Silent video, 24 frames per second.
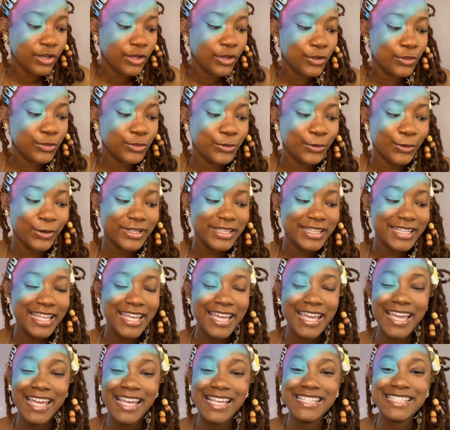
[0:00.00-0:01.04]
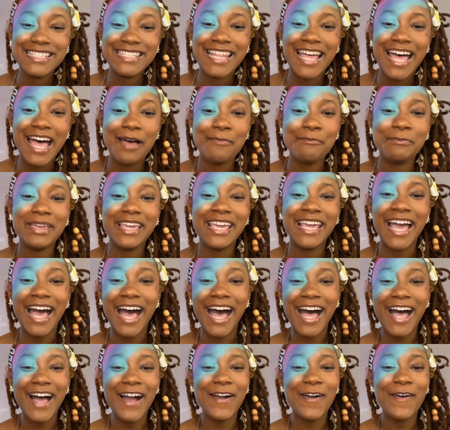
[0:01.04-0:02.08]
¿Dónde está mi
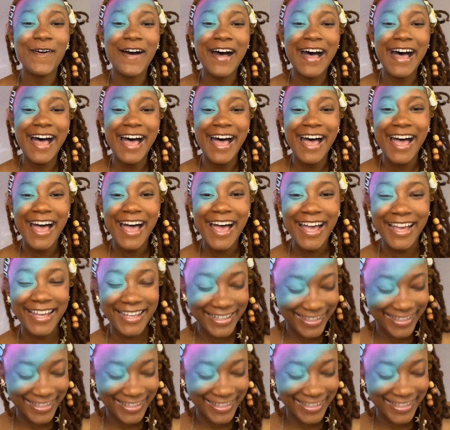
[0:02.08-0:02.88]
agua?